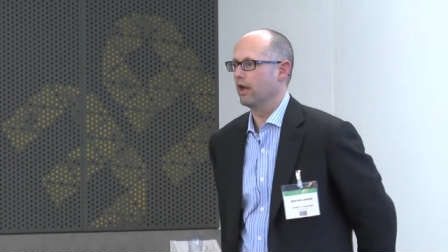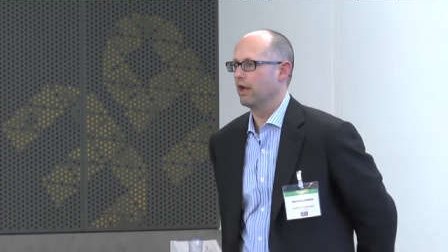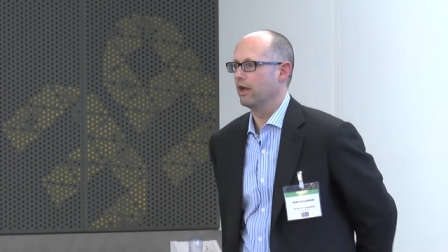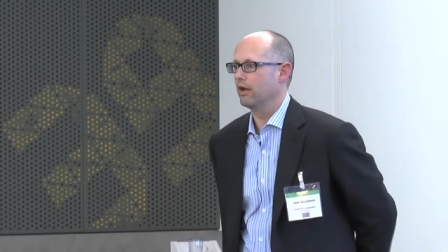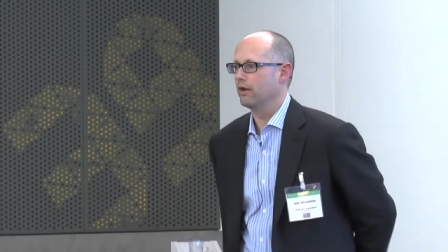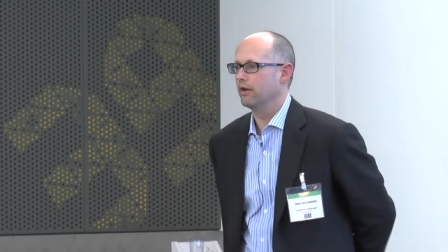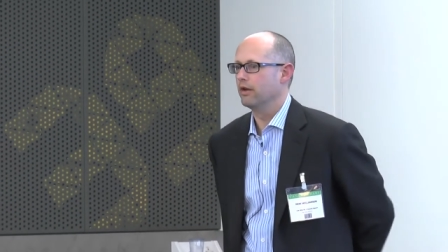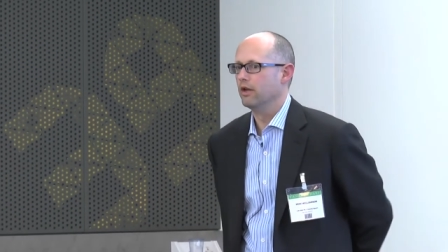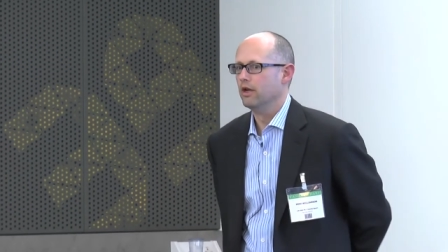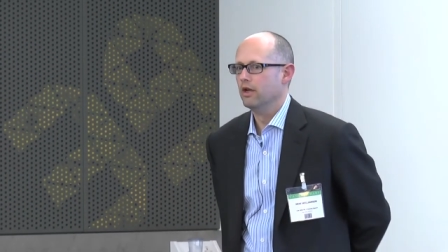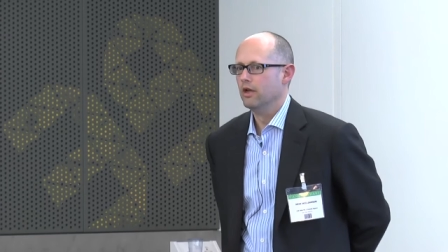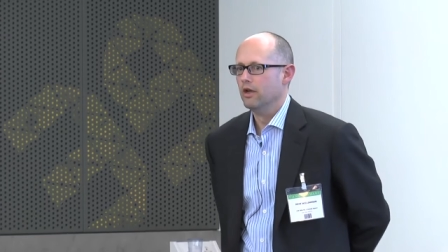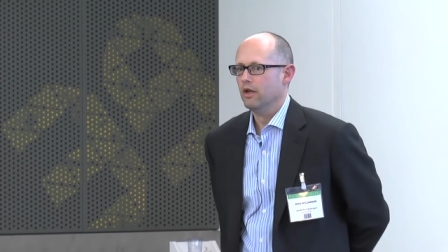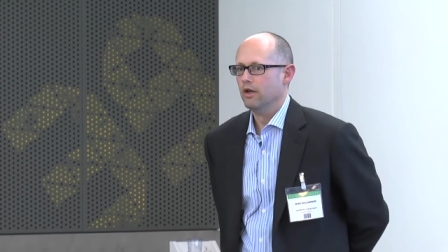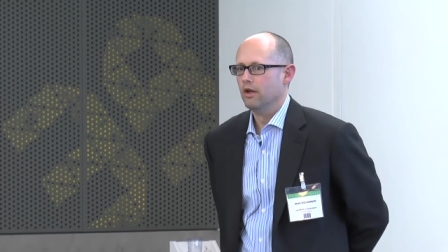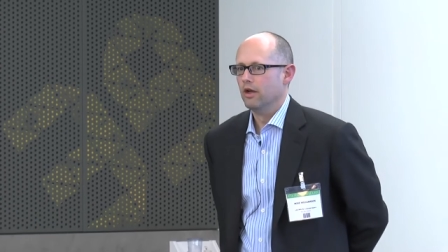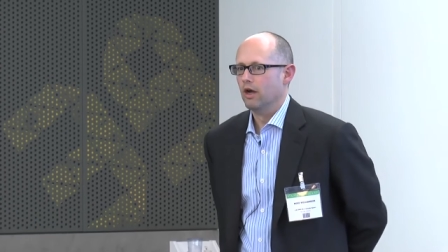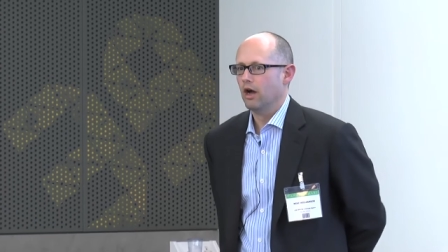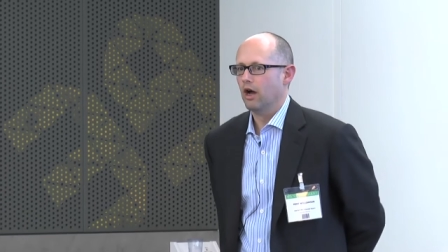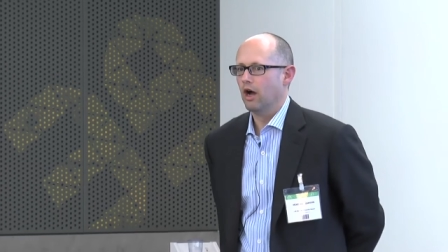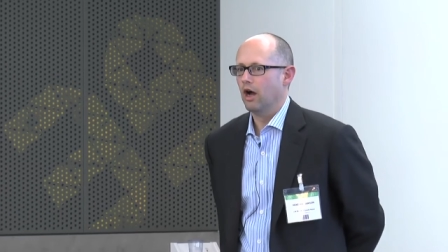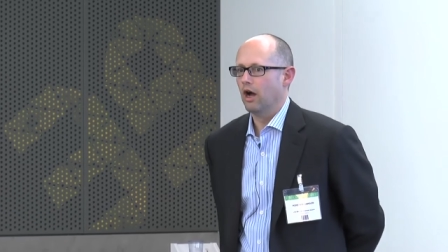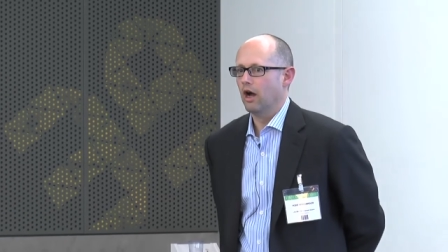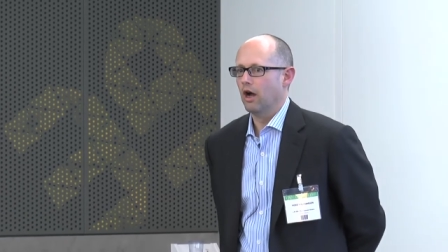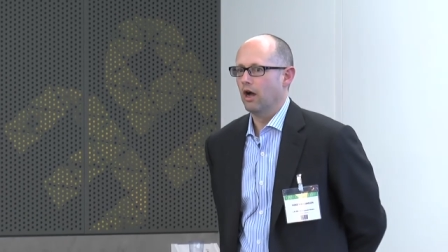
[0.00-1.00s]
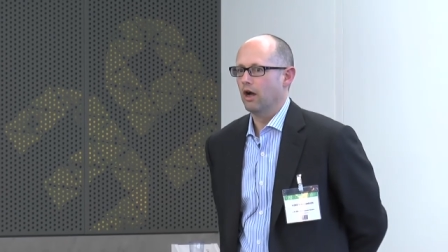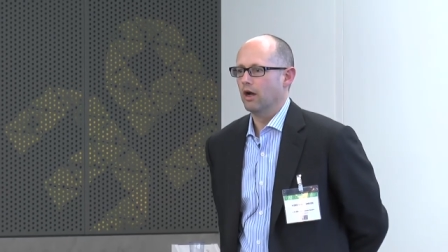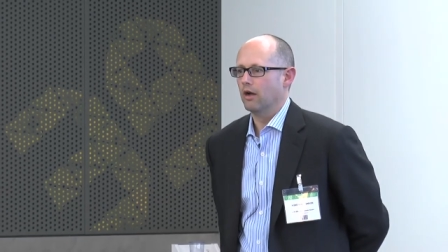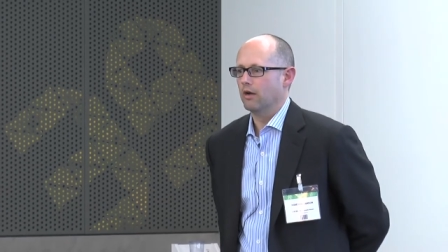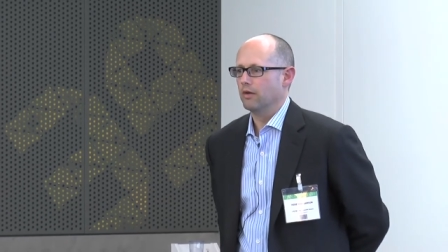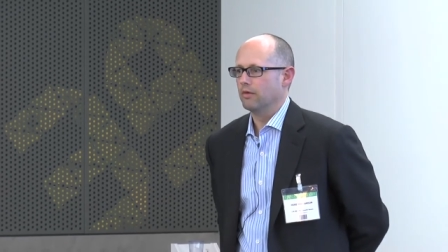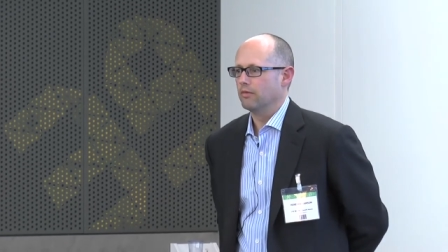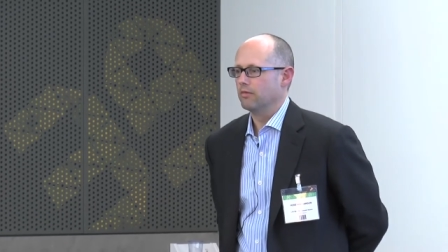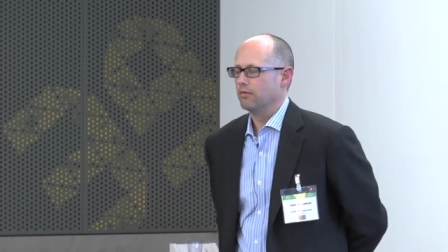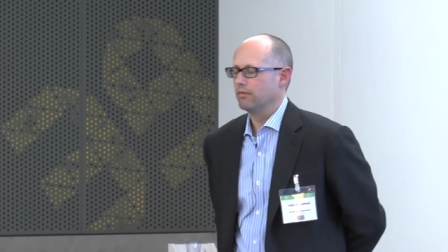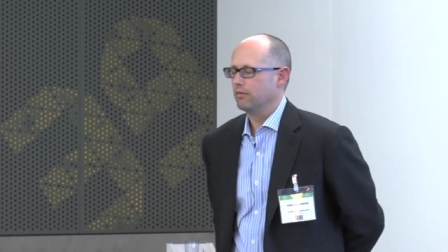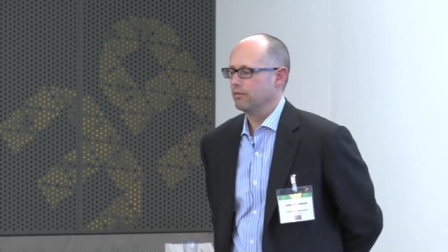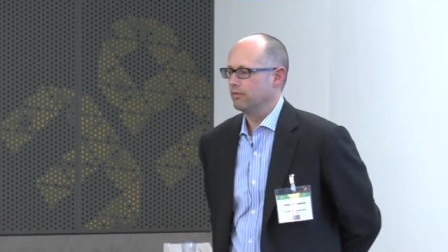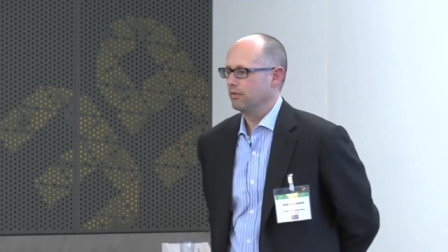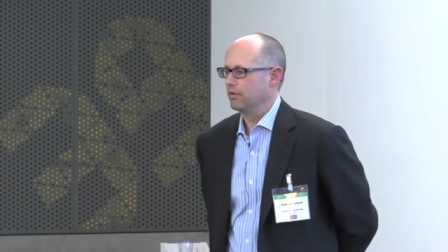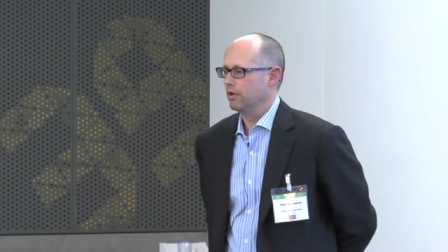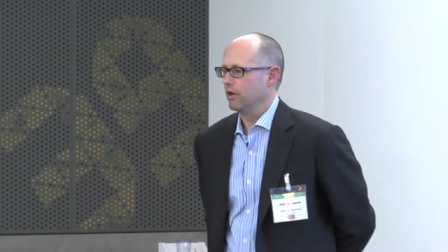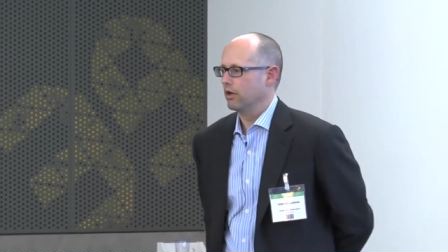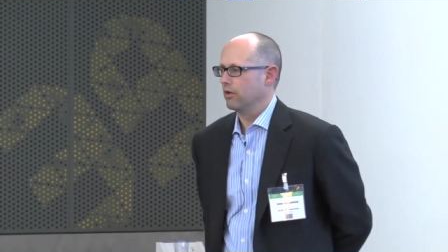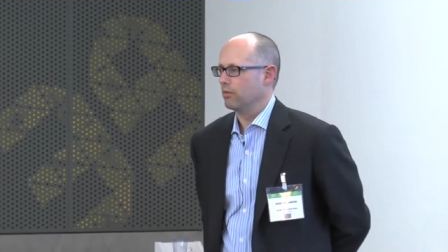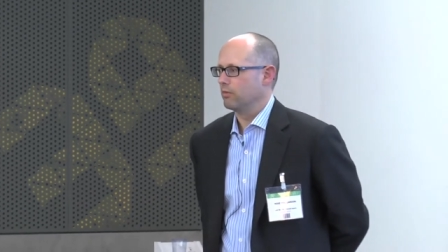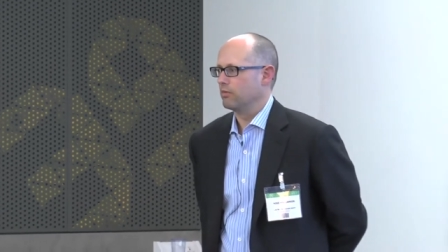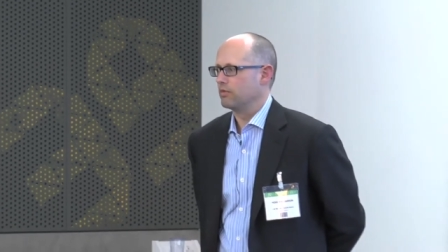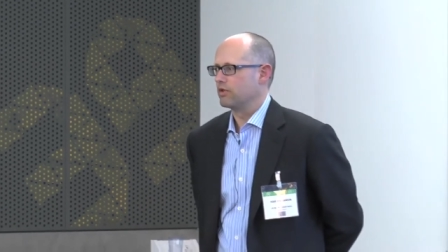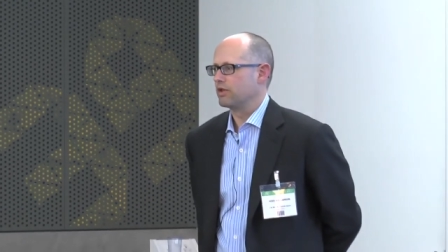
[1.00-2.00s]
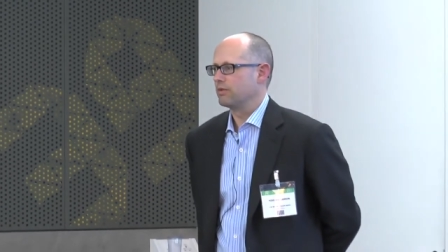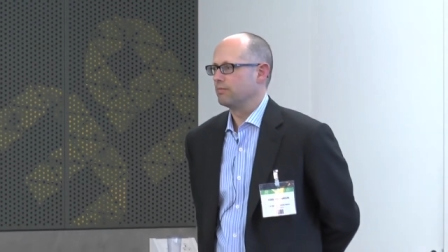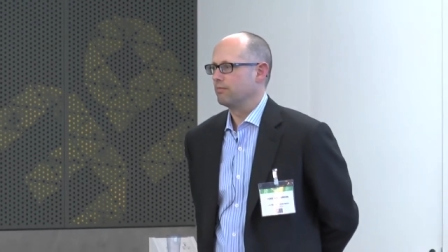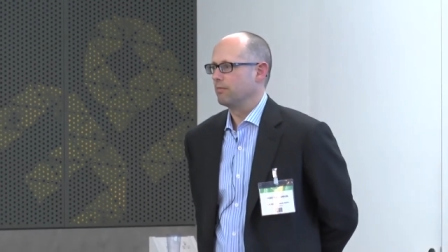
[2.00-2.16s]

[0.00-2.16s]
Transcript: And uh, you know,